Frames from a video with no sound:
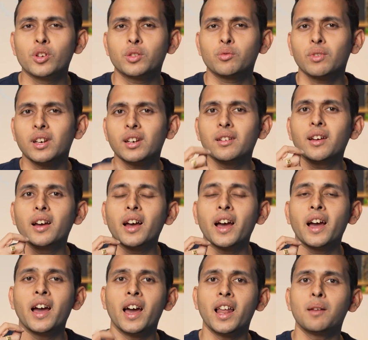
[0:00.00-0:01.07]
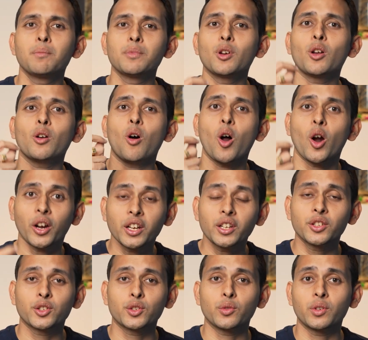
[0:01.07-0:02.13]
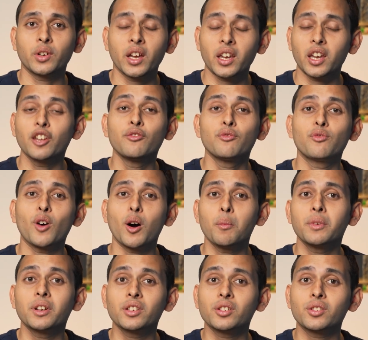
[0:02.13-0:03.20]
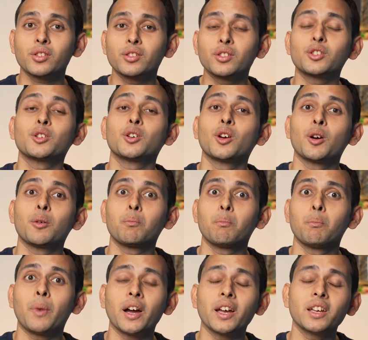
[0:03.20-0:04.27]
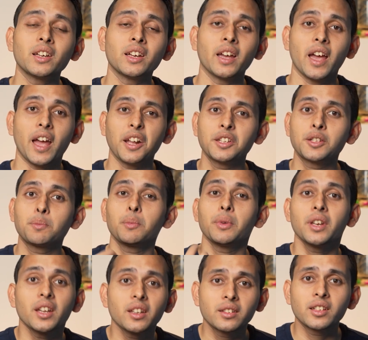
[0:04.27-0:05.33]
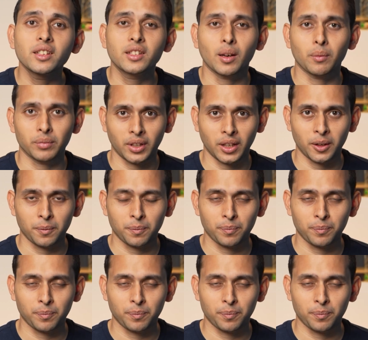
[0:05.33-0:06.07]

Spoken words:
which will help your audience to take informed decisions by experiencing something.